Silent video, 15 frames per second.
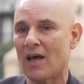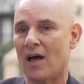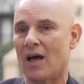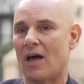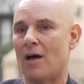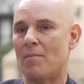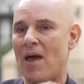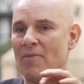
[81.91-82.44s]

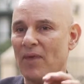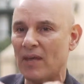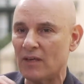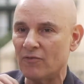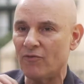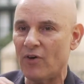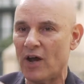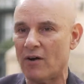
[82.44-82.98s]
and they
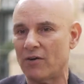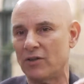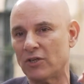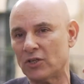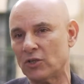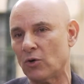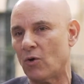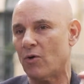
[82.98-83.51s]
can vary the
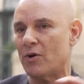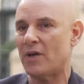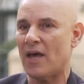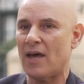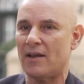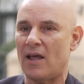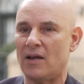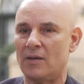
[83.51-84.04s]
story
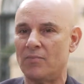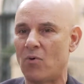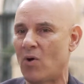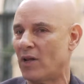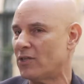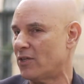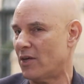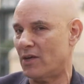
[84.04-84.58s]
at any
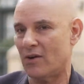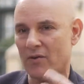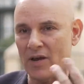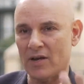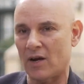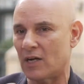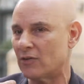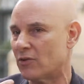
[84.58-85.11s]
point, so they can
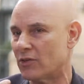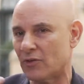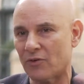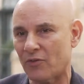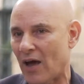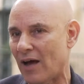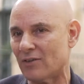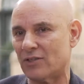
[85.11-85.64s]
create hundreds or
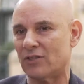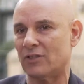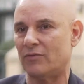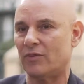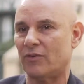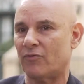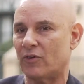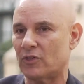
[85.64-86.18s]
thousands of
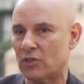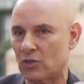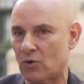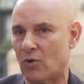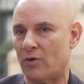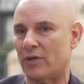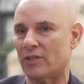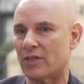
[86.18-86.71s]
different
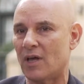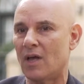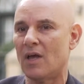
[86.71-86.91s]
stories.